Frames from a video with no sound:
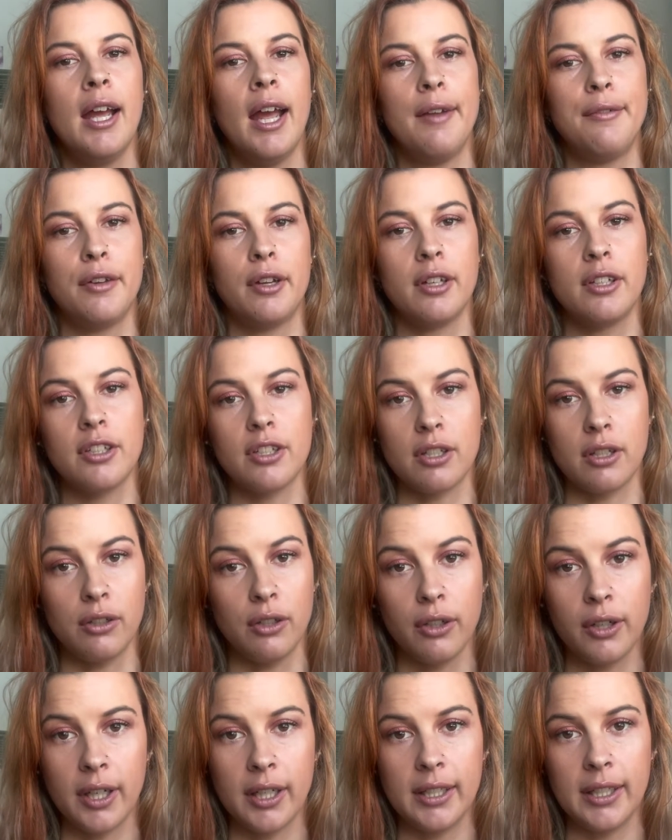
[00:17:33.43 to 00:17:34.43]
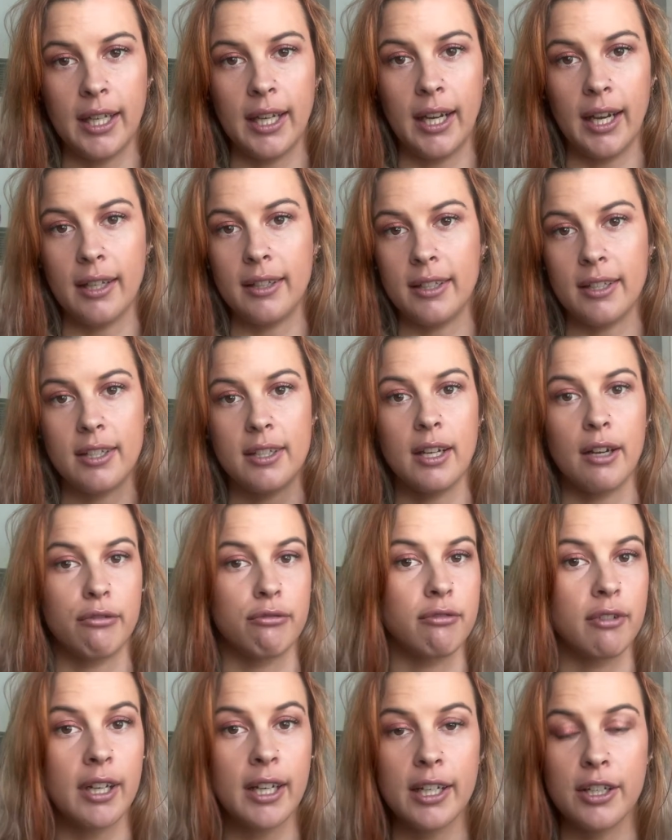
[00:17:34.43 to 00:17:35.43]
If you can just look in there and there's stuff
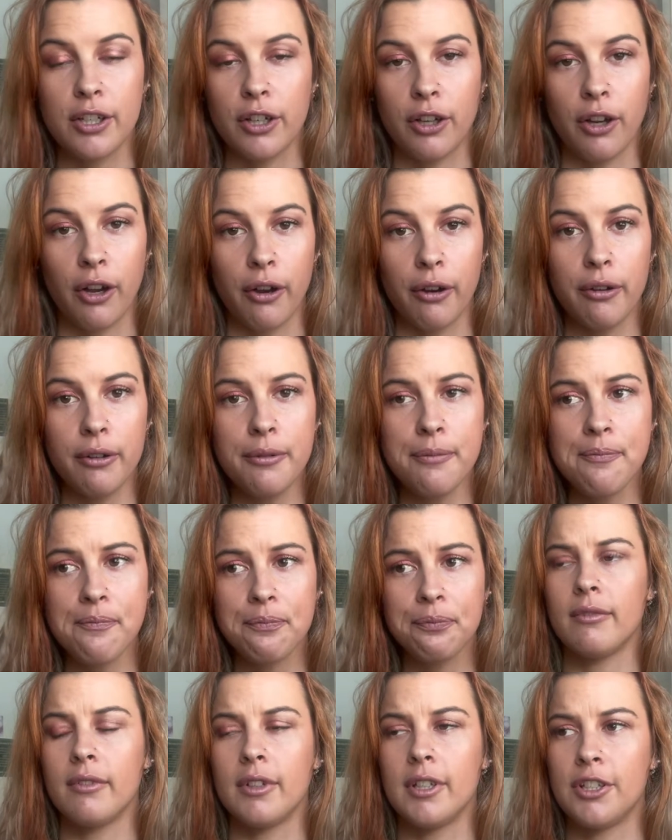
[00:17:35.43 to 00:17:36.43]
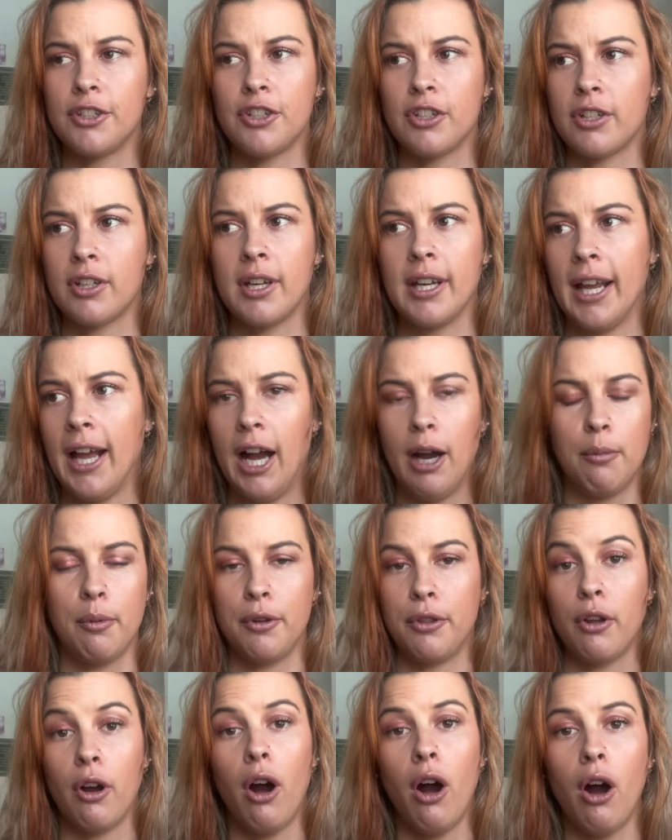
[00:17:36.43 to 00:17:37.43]
ready to go, it's just going to help
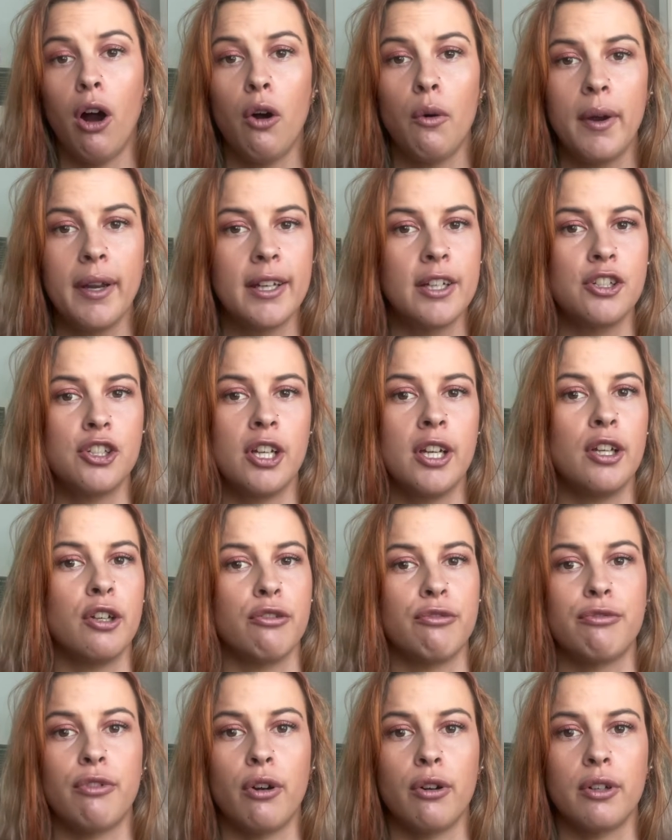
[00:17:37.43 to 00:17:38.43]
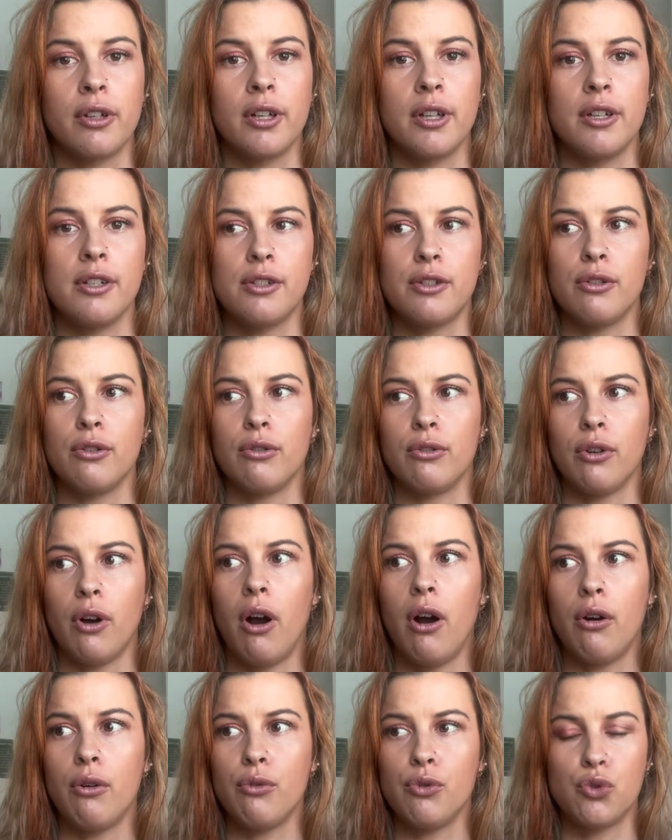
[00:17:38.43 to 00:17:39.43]
with your whole energy, your focus, your
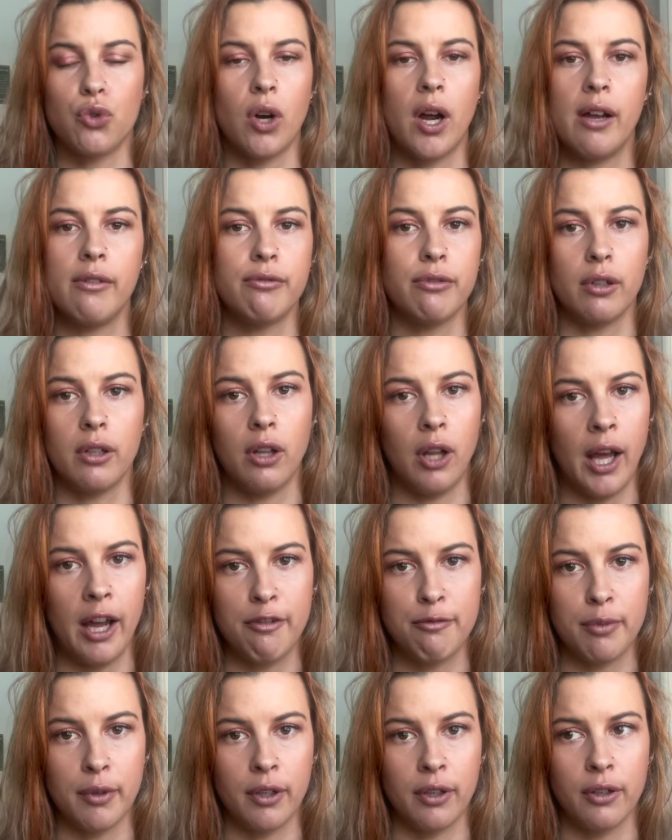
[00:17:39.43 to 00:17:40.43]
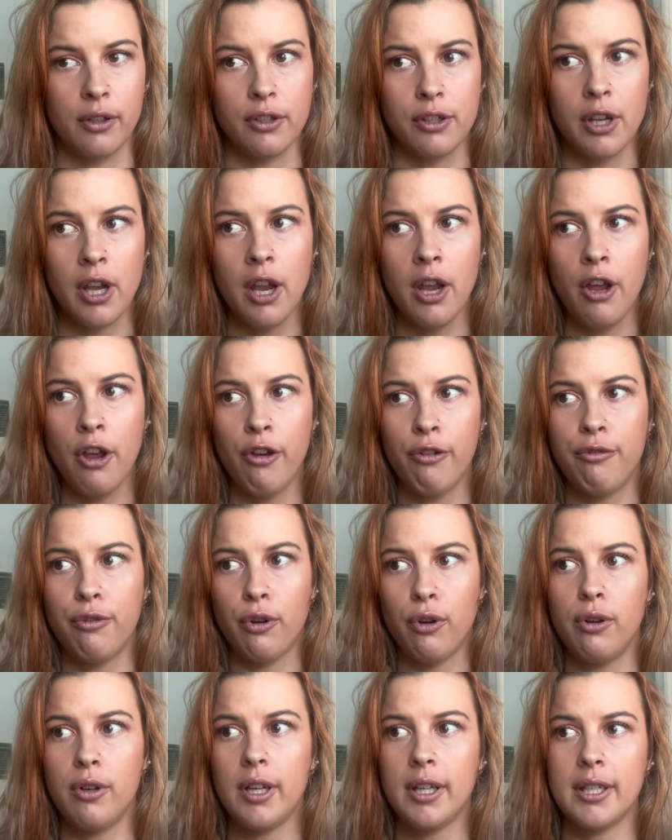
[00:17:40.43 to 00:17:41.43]
whole drive for life, because
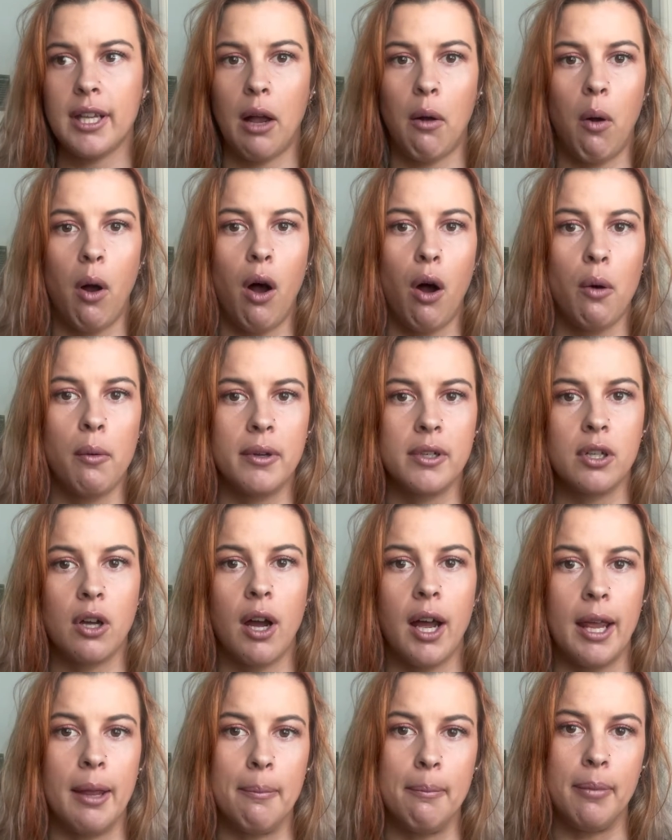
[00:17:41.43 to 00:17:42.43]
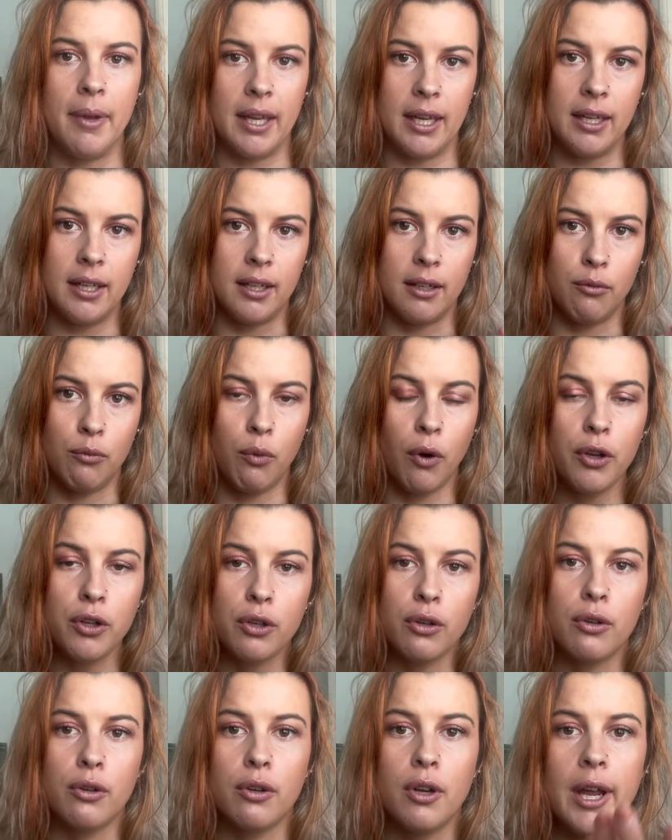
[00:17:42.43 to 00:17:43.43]
food is our whole entire being. What
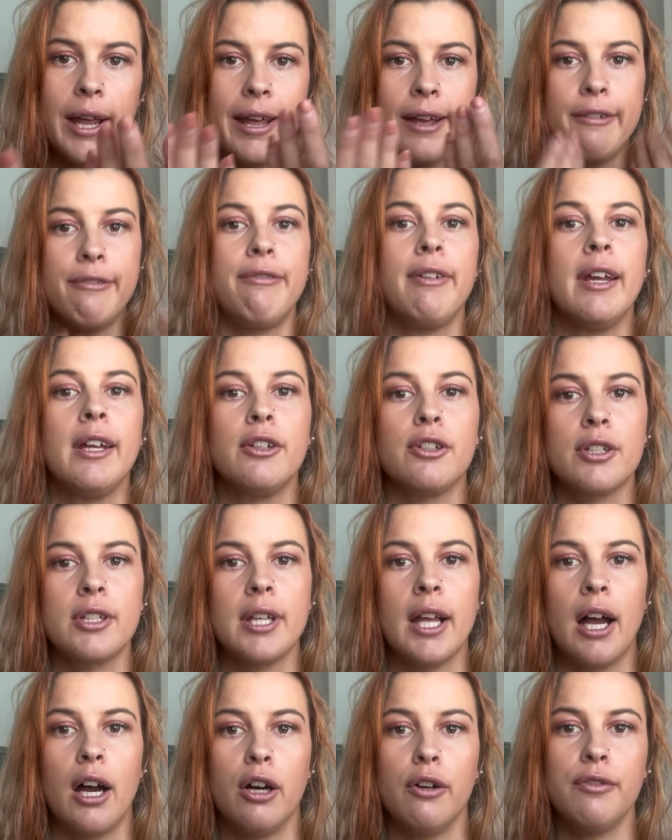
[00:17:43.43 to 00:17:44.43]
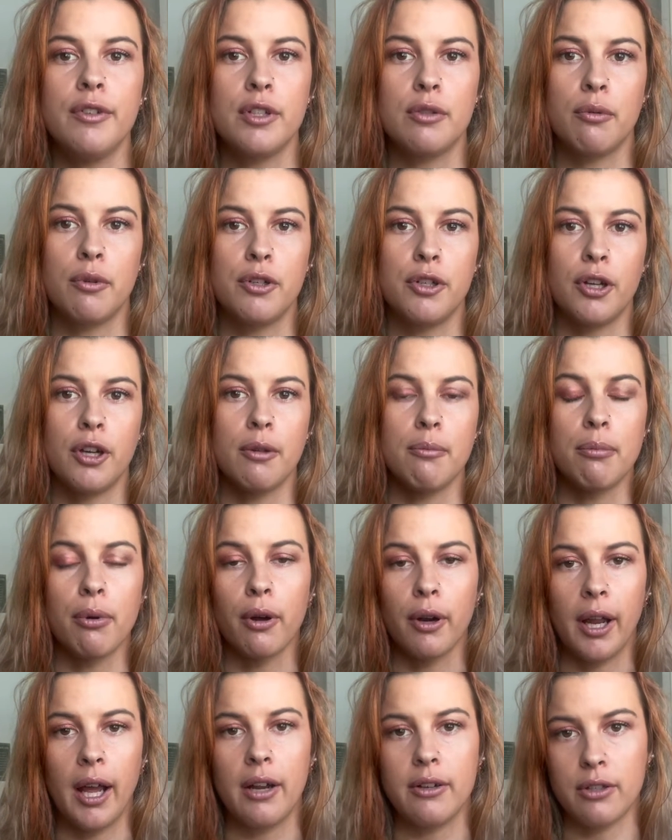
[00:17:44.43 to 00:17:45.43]
you feed yourself is what you can
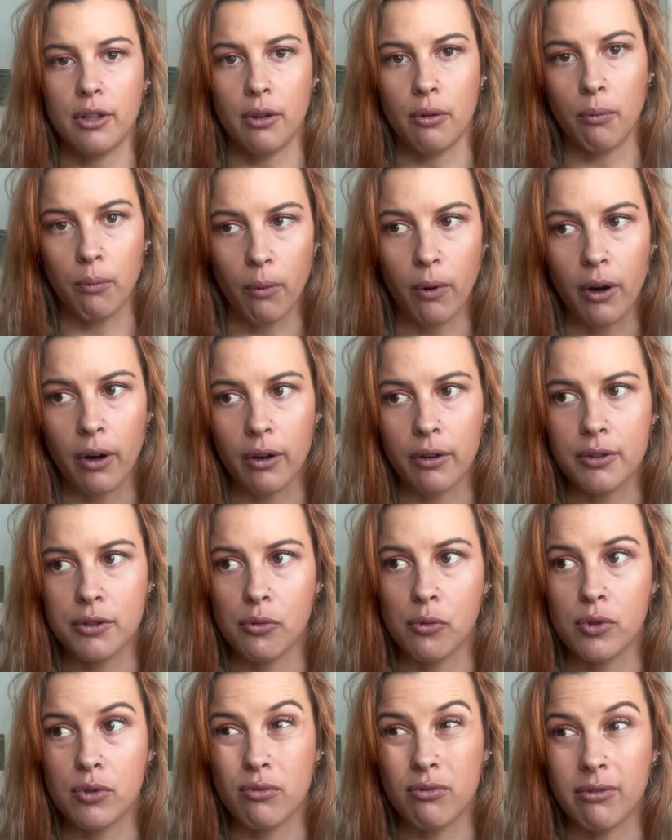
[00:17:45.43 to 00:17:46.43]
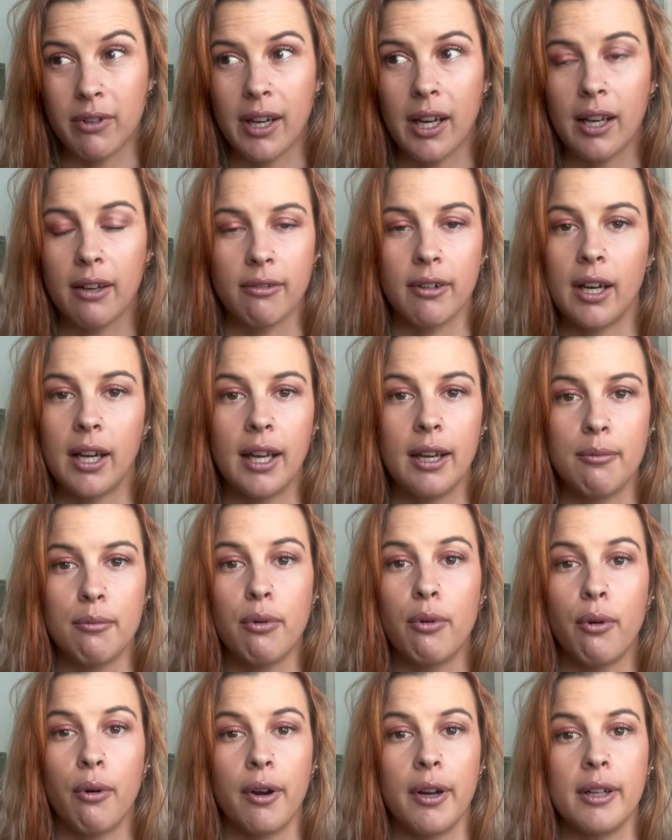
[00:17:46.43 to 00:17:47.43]
put out to the world. So it's really, really
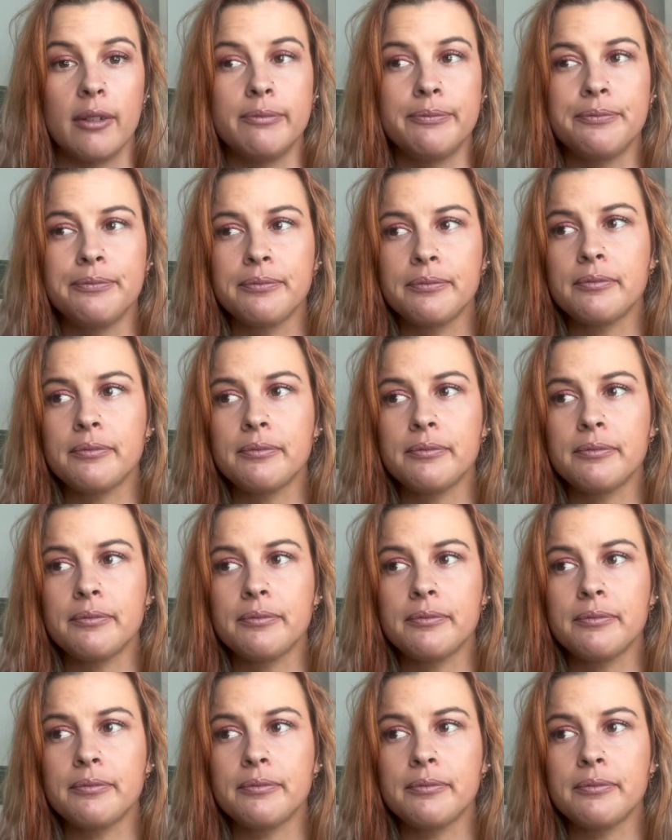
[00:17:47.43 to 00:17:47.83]
important.